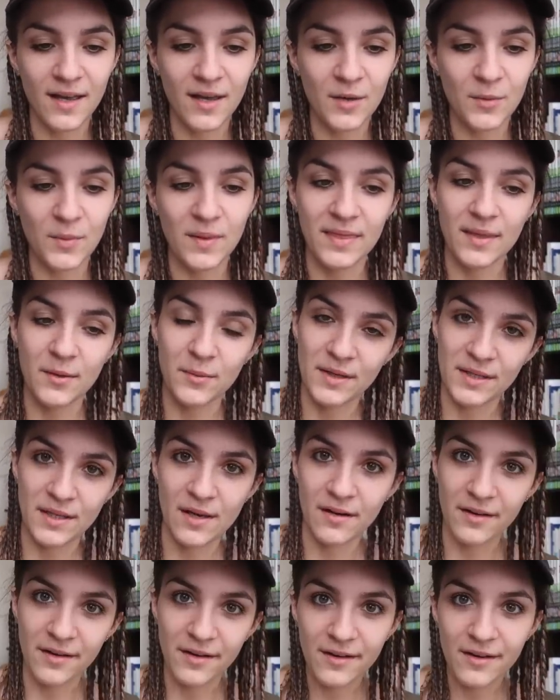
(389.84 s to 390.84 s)
when they were
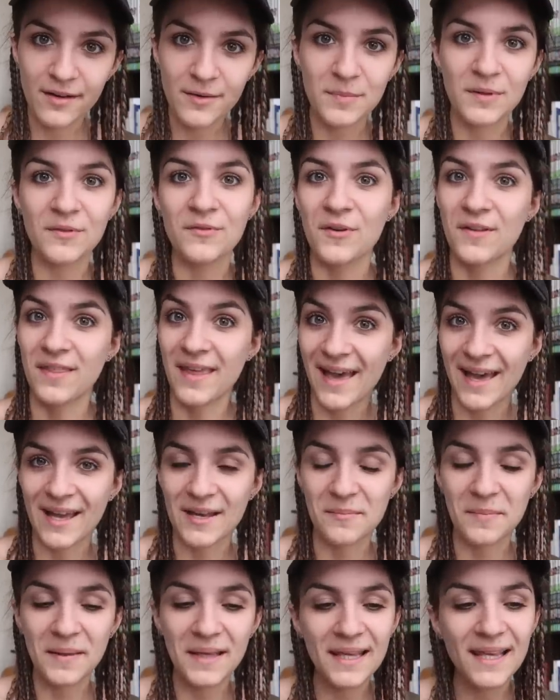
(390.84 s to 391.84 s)
younger, before they had
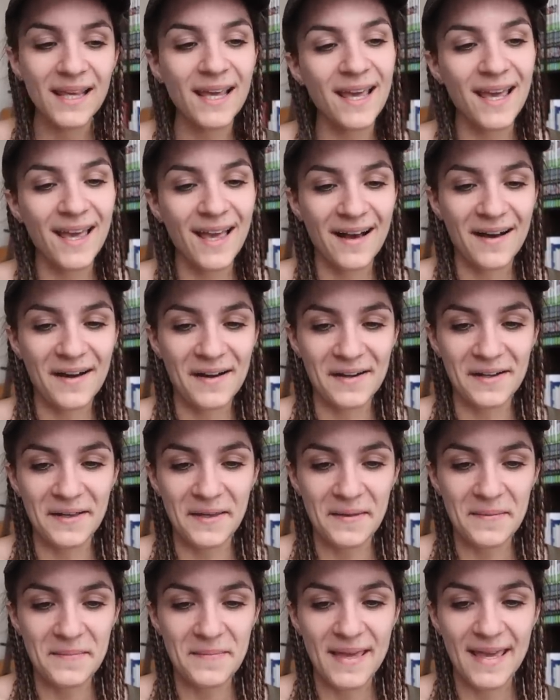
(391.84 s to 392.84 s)
me,
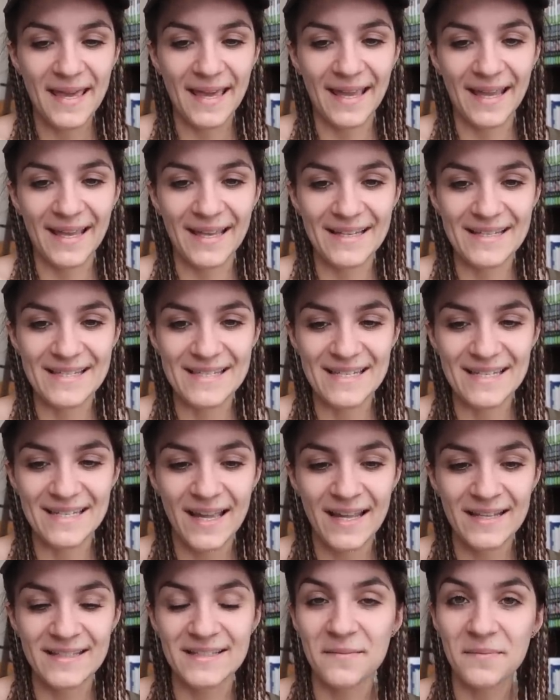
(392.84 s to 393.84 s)
and
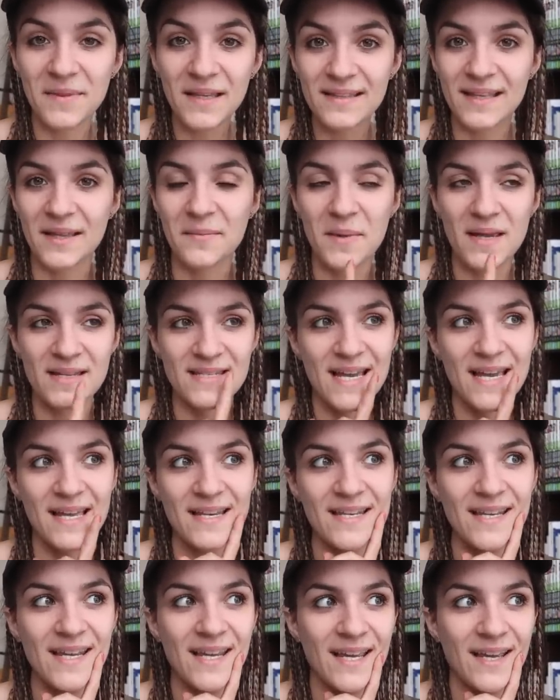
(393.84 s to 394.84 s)
something that my
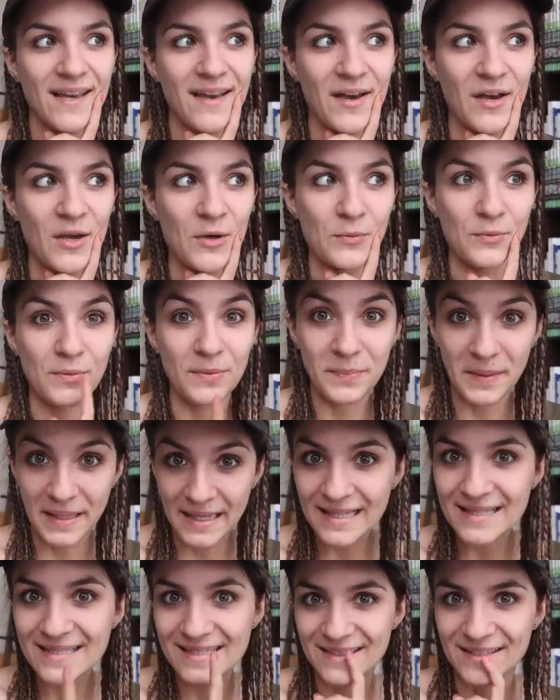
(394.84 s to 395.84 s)
dad
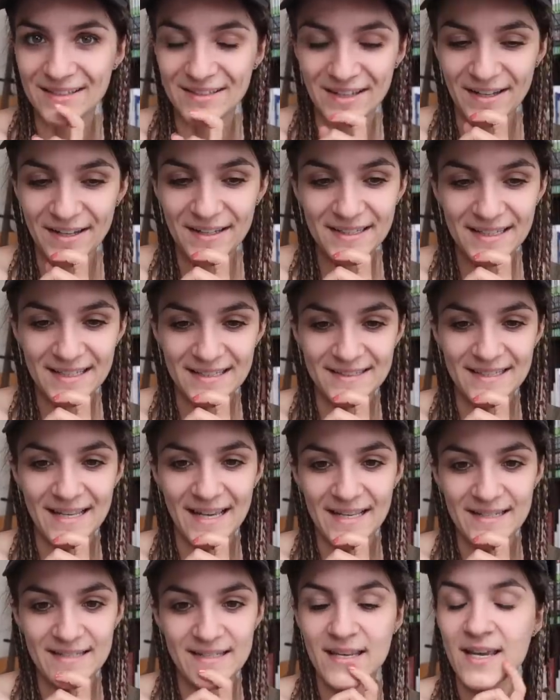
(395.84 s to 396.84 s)
repeats a lot is
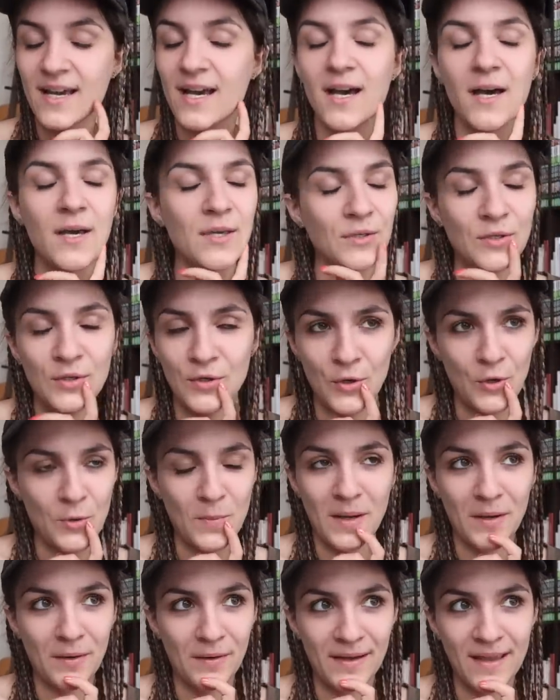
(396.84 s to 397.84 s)
that, you know,
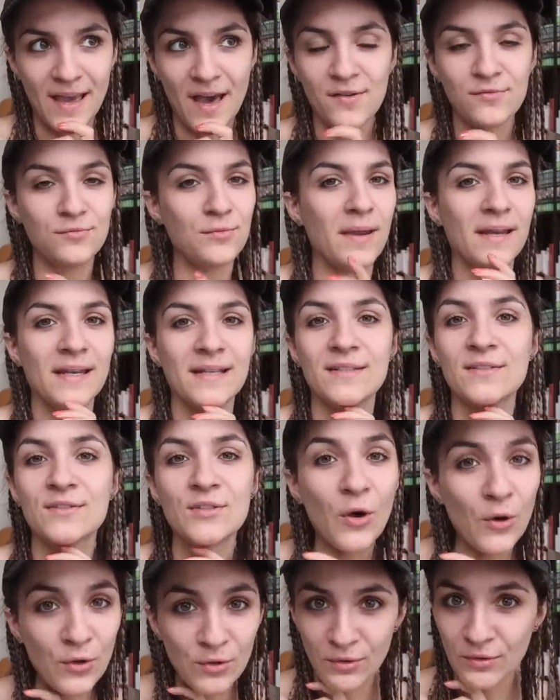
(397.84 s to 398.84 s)
Mary, I've waiting
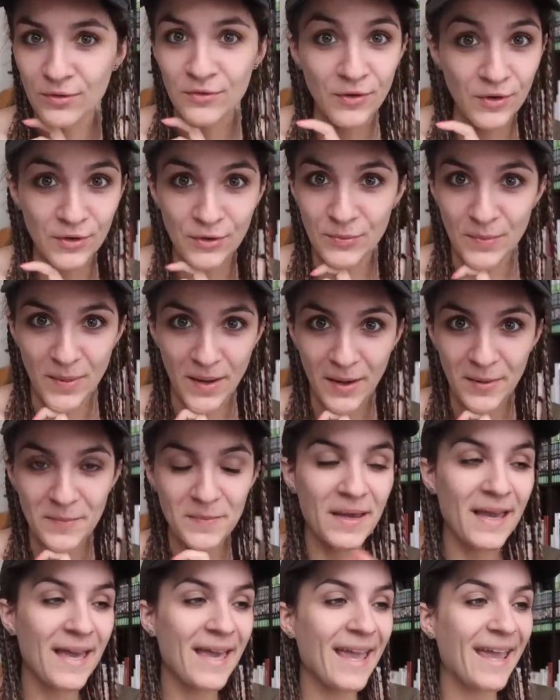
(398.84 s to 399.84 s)
so long for you, mom.
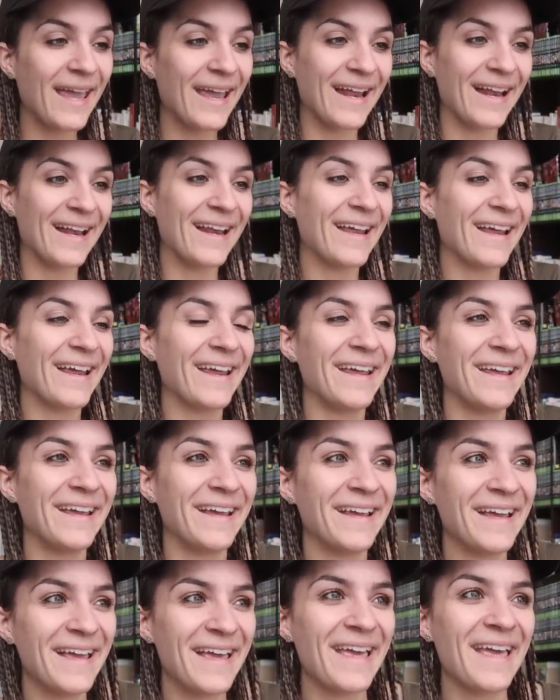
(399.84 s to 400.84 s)
And
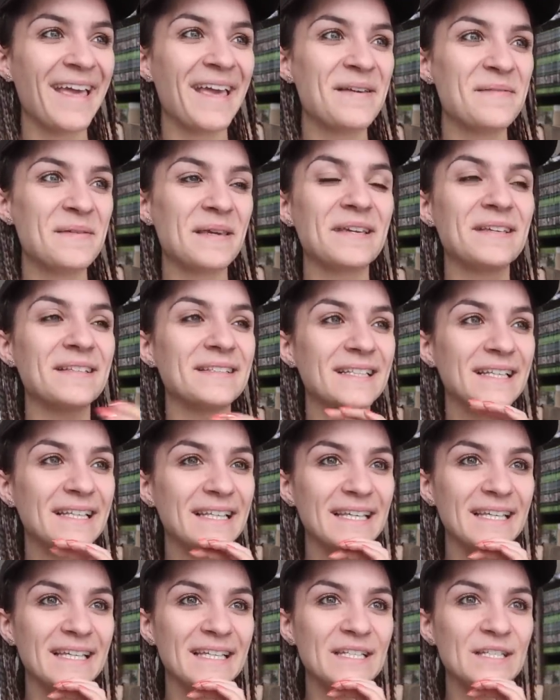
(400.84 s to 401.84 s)
because
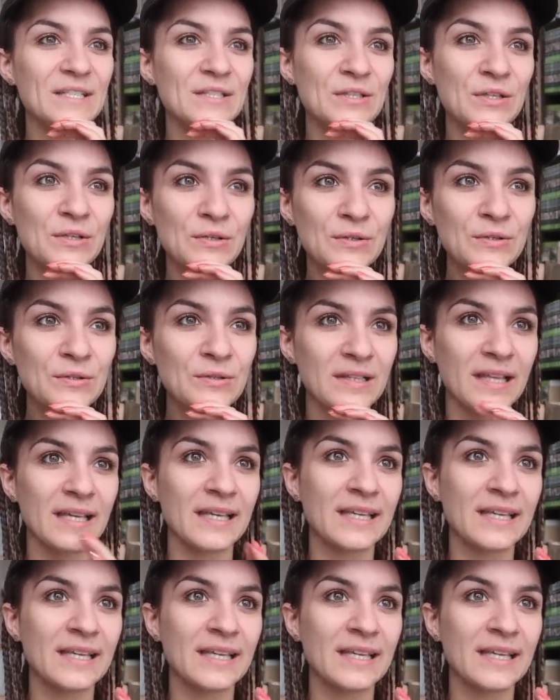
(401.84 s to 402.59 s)
he knew, like,